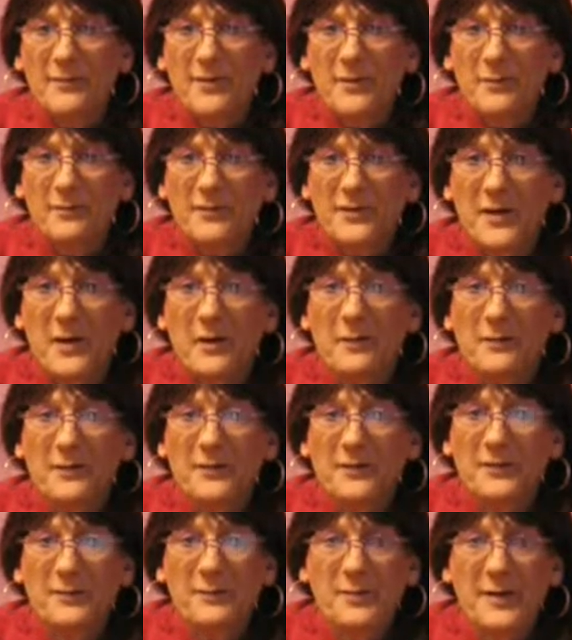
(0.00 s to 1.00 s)
for
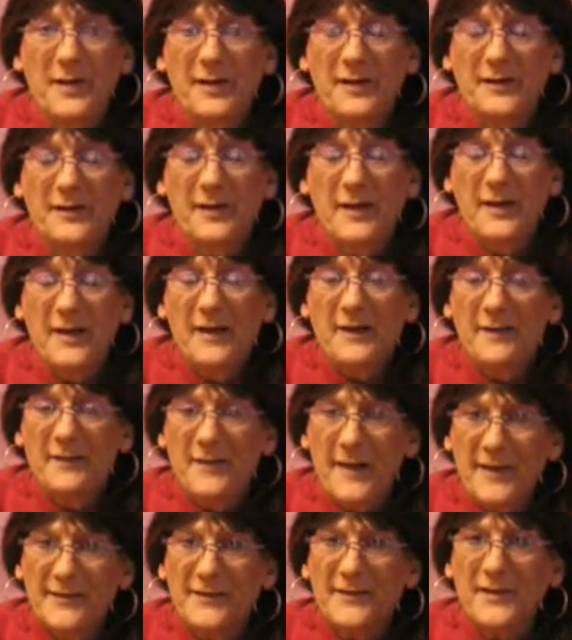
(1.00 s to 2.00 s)
themselves, but
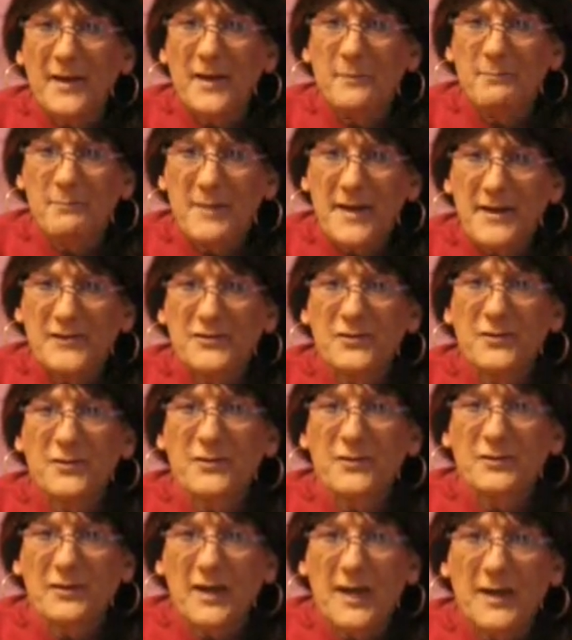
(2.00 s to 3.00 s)
that's a
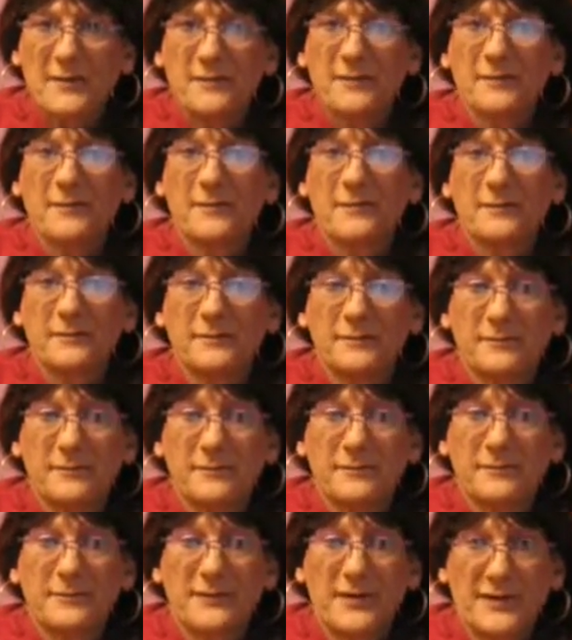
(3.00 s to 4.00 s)
major life
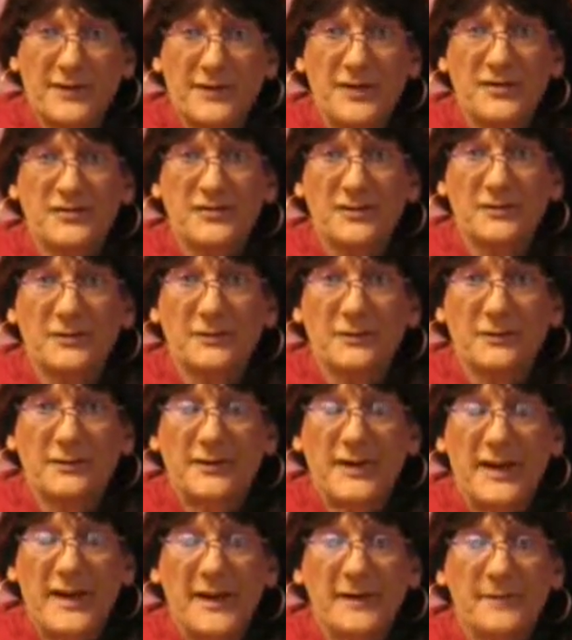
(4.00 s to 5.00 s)
decision,
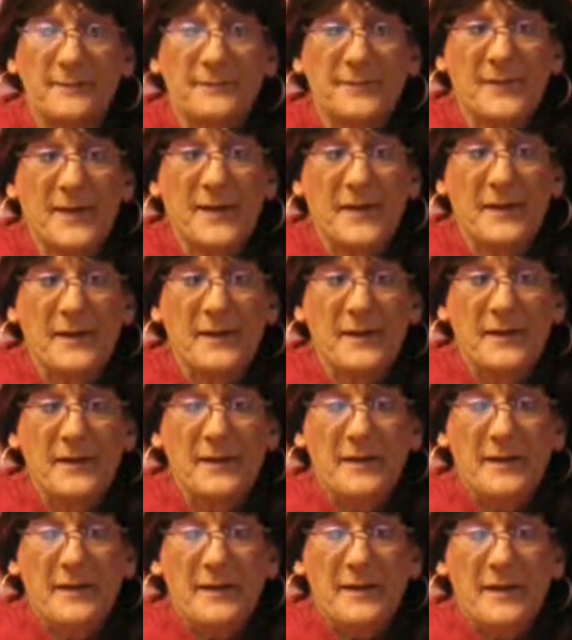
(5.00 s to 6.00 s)
okay?
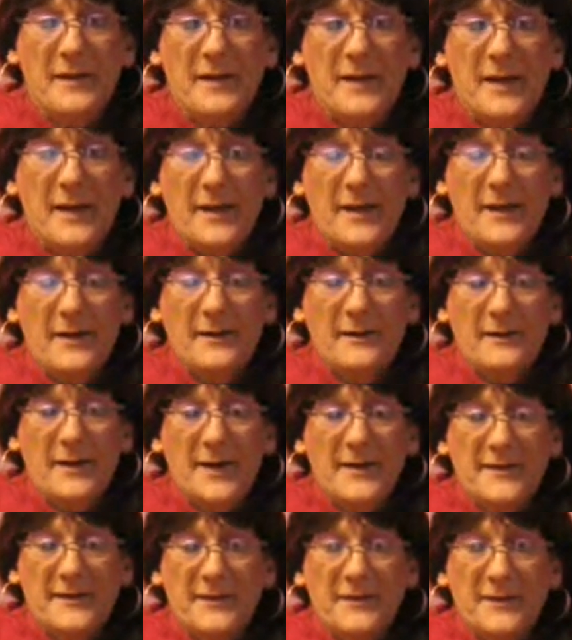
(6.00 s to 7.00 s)
And
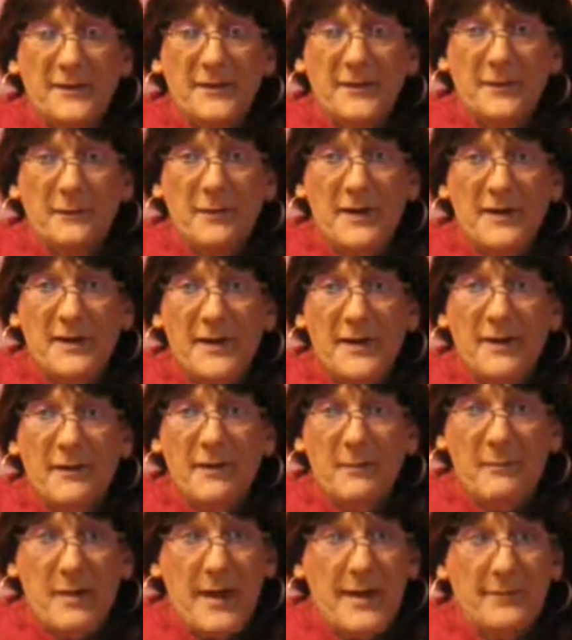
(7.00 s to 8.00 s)
I can tell you right
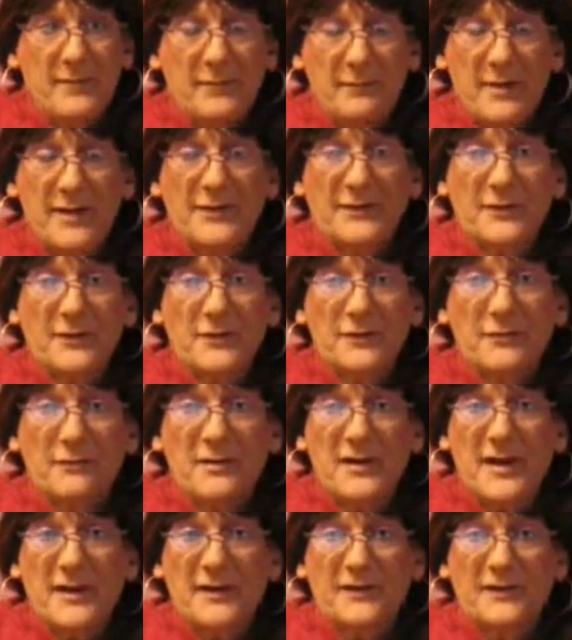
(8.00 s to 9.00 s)
now, I'm having my
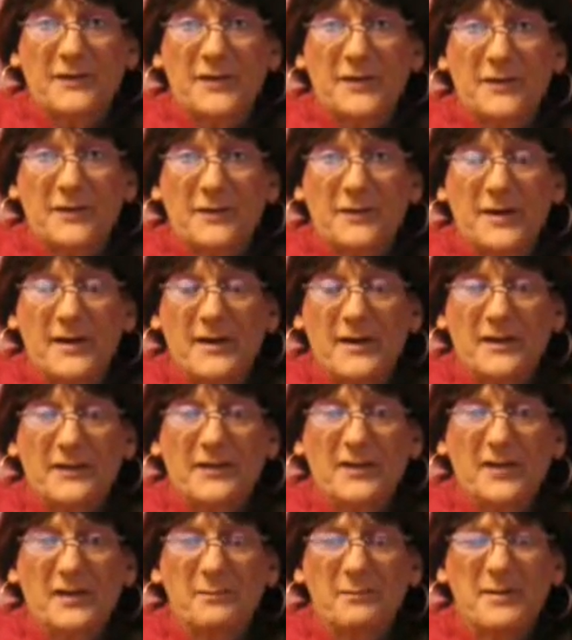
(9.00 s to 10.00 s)
surgery next year, and
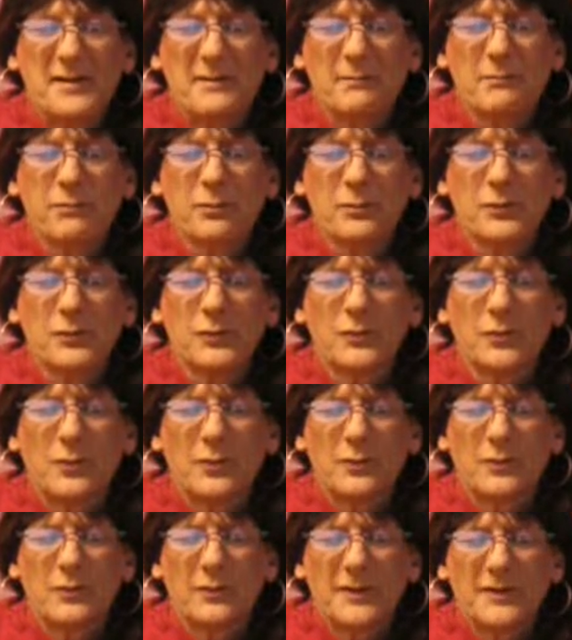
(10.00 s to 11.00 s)
it's going to be
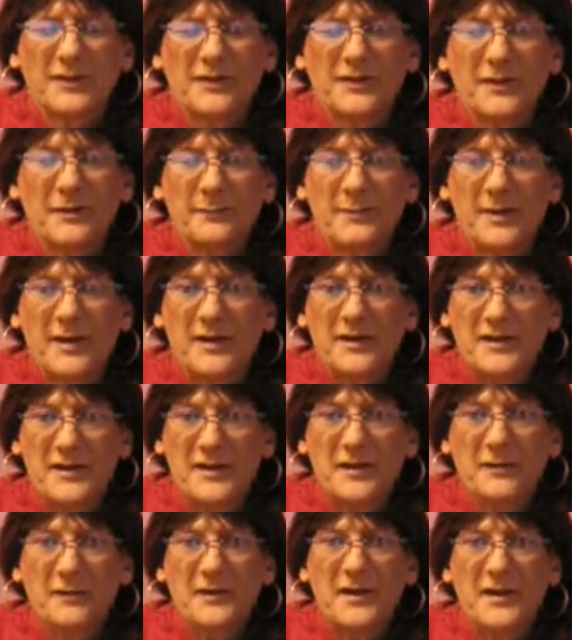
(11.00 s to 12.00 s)
brutal. It's going to be a
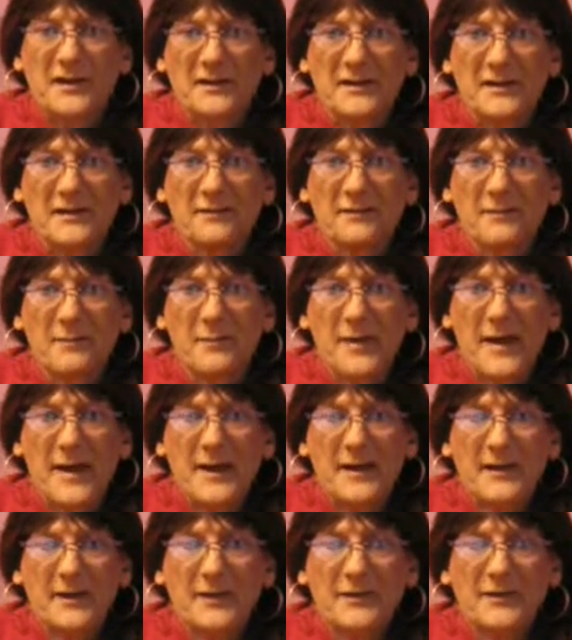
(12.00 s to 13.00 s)
year healing from
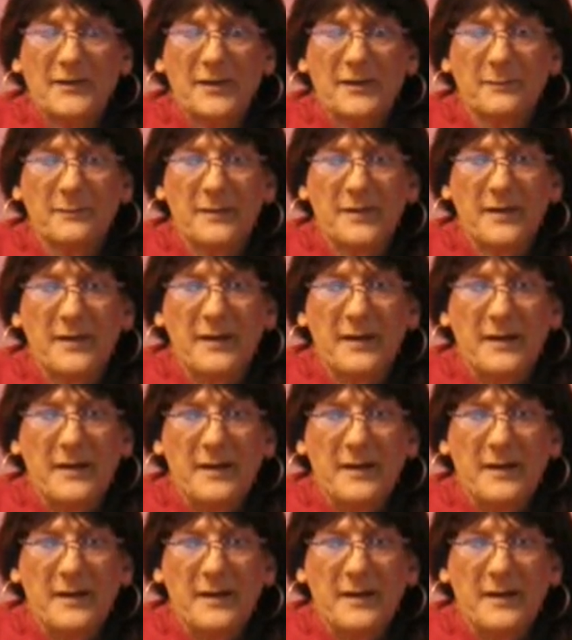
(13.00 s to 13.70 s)
that, and it's going to be